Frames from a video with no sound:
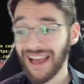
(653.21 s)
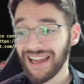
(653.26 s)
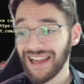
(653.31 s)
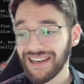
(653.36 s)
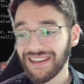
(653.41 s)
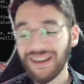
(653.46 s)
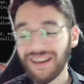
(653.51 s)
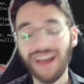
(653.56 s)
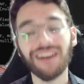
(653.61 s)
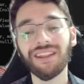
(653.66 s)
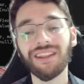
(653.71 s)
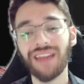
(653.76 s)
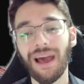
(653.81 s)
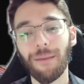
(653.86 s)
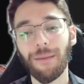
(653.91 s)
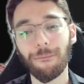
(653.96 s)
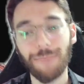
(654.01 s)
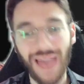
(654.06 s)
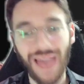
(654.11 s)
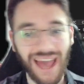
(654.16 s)
None of that
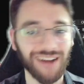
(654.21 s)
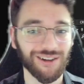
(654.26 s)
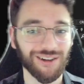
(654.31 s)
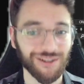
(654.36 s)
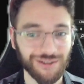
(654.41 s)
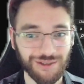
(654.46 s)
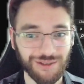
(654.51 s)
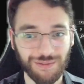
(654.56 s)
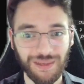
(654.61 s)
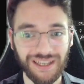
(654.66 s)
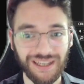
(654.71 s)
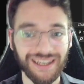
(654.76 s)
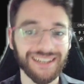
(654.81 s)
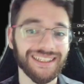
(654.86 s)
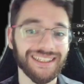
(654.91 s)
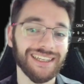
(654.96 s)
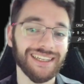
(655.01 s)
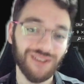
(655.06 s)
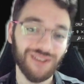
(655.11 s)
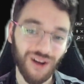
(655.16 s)
matters because
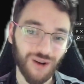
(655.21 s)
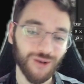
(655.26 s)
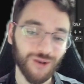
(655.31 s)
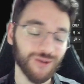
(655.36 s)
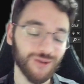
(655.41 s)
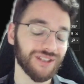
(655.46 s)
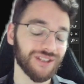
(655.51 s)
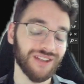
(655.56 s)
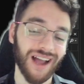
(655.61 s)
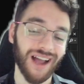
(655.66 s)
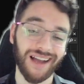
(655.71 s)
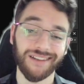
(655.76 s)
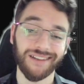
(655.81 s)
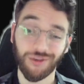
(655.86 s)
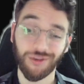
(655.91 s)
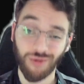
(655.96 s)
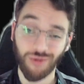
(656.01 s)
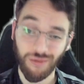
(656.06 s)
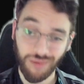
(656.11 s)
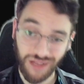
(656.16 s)
it knows not
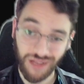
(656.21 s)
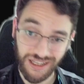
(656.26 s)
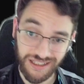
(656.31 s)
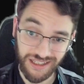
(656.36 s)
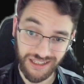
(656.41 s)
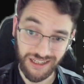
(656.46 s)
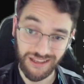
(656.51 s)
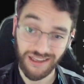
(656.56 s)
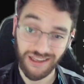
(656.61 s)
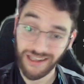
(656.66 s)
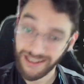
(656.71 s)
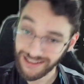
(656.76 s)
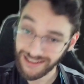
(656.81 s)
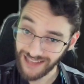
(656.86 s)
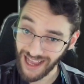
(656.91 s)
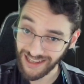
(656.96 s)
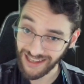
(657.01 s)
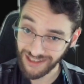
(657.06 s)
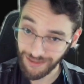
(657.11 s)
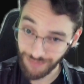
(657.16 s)
to replace anything it's
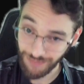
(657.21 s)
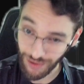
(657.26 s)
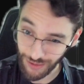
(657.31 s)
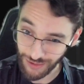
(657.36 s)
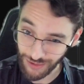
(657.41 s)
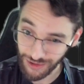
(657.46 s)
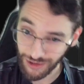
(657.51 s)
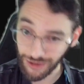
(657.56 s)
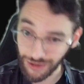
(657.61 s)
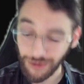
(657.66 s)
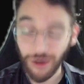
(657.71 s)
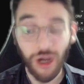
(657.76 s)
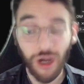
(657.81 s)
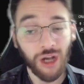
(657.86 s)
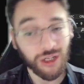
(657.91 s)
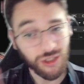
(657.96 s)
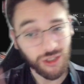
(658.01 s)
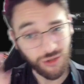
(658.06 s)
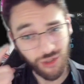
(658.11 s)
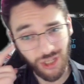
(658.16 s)
not supposed to.
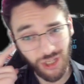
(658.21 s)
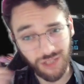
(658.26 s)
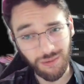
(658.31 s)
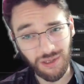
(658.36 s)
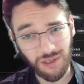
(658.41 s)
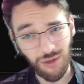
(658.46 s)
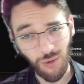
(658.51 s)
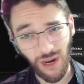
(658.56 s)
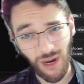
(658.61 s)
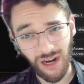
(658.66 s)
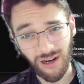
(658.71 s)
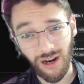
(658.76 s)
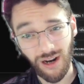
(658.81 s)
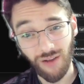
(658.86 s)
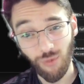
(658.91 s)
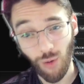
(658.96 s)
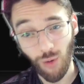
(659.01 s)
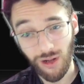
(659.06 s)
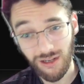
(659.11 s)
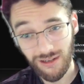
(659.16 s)
So just be aware
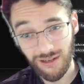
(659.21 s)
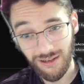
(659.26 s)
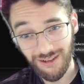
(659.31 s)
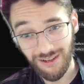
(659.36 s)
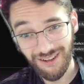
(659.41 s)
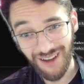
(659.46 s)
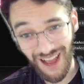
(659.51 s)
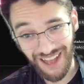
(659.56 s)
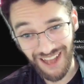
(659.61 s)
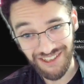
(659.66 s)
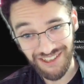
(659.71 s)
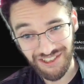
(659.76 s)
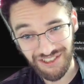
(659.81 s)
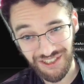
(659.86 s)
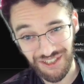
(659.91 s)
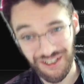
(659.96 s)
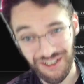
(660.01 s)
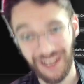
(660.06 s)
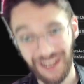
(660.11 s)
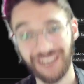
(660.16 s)
of what not to
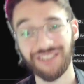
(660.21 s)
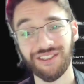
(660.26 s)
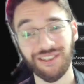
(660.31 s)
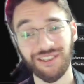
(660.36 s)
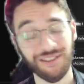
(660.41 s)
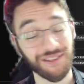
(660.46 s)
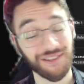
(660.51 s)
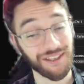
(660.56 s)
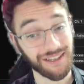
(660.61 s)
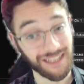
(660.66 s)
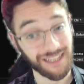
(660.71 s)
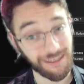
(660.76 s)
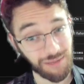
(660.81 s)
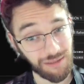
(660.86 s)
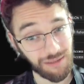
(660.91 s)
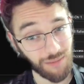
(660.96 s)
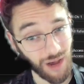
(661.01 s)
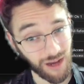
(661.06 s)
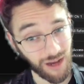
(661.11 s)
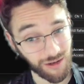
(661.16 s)
touch. The DB
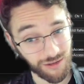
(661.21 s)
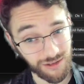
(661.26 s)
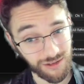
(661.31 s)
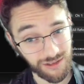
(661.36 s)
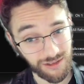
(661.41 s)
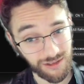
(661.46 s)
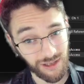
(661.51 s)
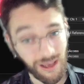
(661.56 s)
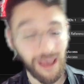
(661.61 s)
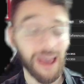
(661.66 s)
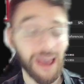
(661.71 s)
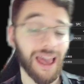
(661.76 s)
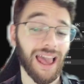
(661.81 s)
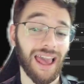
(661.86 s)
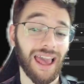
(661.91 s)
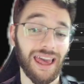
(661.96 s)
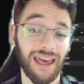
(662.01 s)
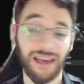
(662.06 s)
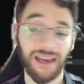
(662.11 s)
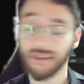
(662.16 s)
models
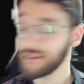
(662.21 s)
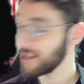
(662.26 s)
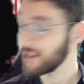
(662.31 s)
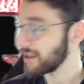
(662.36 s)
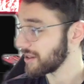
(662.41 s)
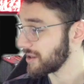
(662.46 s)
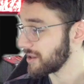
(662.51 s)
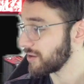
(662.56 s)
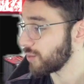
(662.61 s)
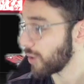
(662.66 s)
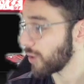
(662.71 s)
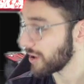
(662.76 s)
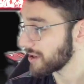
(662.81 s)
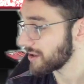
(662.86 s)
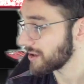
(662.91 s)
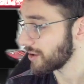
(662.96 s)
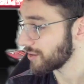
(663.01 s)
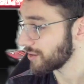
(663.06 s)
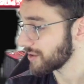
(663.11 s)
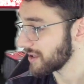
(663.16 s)
and the one
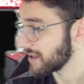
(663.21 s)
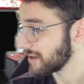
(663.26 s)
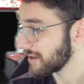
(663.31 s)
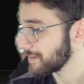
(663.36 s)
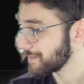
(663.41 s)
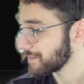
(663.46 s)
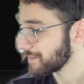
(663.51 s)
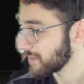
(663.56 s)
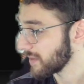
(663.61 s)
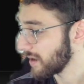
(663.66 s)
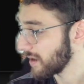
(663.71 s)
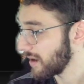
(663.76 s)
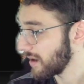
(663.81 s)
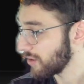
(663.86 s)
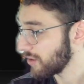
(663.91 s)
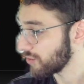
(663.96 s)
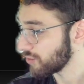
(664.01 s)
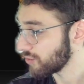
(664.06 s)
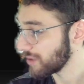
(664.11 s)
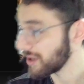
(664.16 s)
and only
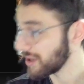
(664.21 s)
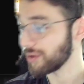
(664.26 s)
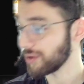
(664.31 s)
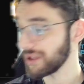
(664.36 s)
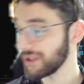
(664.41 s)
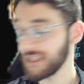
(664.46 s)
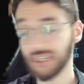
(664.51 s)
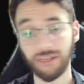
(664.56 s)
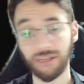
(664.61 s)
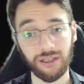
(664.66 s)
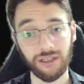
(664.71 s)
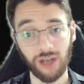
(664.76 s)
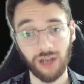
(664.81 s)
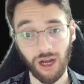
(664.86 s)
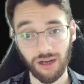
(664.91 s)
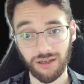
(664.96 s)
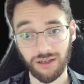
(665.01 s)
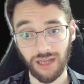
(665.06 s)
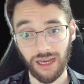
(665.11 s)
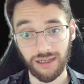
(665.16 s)
read-only DB
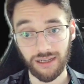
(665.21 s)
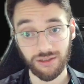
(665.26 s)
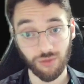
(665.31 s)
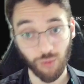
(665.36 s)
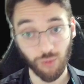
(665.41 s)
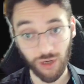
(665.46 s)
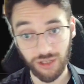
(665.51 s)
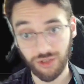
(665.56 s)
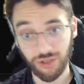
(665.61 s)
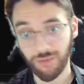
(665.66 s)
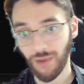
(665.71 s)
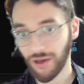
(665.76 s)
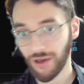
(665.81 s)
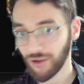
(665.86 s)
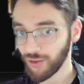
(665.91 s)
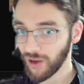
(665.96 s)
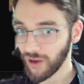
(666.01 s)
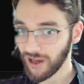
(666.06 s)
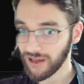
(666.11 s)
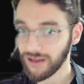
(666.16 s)
context, which, by the
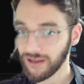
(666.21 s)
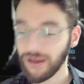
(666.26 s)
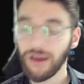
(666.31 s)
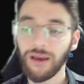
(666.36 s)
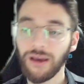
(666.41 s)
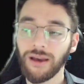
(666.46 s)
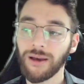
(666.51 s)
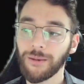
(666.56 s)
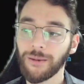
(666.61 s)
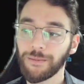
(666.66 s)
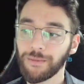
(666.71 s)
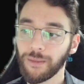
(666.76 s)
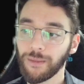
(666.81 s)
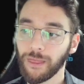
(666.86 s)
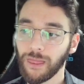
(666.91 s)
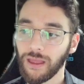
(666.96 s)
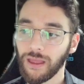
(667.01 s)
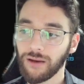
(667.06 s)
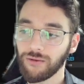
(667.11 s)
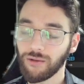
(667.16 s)
way,
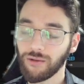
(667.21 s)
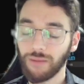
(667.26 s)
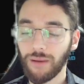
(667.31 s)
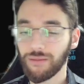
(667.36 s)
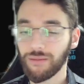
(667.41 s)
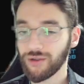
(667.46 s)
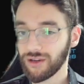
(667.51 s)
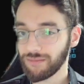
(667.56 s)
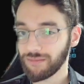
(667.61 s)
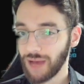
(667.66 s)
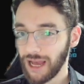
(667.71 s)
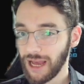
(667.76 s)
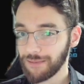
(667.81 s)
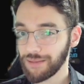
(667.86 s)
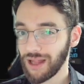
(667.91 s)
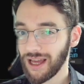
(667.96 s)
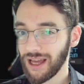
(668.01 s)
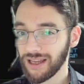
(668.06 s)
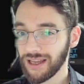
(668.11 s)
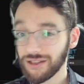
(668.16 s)
remember in
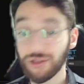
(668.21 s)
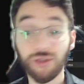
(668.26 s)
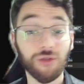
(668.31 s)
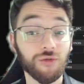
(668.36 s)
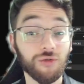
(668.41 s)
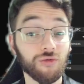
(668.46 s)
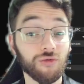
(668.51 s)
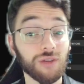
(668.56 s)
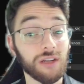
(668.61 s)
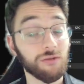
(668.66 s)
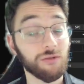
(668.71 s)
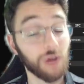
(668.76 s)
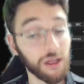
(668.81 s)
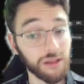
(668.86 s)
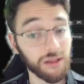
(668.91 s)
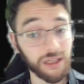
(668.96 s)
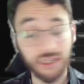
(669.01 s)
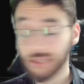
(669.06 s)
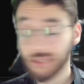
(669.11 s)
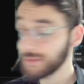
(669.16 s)
pipelines to rerun
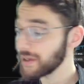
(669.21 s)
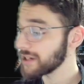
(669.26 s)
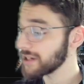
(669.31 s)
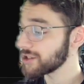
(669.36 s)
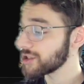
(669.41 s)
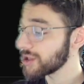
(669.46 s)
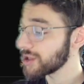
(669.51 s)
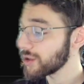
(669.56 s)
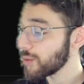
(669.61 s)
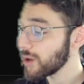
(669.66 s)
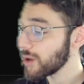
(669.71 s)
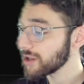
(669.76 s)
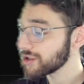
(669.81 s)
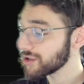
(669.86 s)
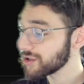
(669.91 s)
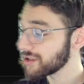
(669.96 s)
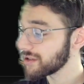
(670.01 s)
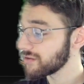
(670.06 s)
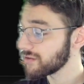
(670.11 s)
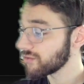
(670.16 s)
this because you're going to want
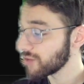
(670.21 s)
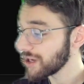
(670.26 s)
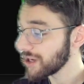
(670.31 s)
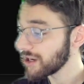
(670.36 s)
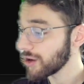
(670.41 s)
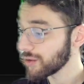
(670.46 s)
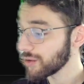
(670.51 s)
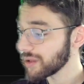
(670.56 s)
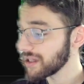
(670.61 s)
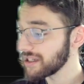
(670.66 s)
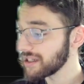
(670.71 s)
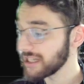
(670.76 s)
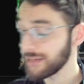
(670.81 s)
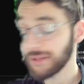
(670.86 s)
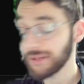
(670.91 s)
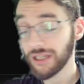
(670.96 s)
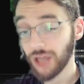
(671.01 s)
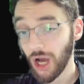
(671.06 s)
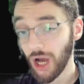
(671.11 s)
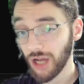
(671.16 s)
your read-only
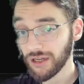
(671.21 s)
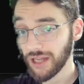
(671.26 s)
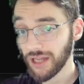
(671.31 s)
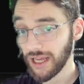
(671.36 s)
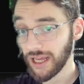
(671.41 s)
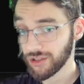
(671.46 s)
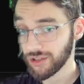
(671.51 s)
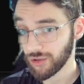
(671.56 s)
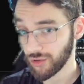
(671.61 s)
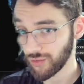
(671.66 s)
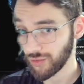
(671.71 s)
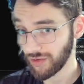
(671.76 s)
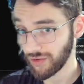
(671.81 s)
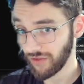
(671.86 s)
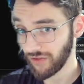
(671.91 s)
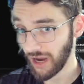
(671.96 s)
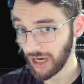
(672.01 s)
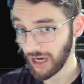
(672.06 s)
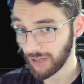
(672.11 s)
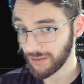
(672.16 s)
DB context through
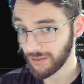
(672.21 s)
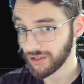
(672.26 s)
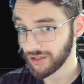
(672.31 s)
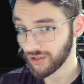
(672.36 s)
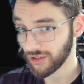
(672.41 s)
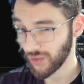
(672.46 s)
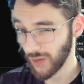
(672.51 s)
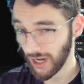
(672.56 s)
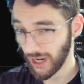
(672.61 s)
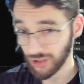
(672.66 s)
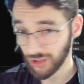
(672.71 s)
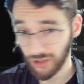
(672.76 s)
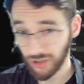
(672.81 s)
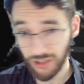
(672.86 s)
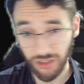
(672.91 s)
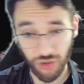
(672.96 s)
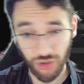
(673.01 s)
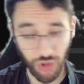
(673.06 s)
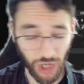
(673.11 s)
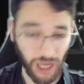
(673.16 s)
environments to actually
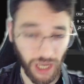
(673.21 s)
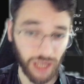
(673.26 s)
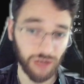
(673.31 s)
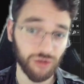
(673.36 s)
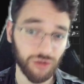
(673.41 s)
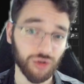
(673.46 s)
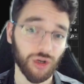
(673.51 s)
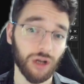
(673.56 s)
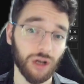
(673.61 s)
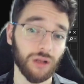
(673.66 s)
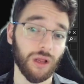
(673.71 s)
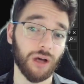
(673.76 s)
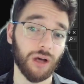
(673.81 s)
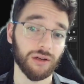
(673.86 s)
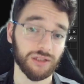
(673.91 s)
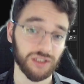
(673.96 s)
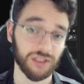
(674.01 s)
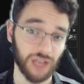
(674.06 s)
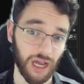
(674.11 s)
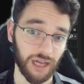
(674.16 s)
change
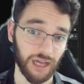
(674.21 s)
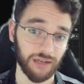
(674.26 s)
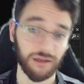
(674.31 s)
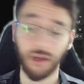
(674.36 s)
alongside.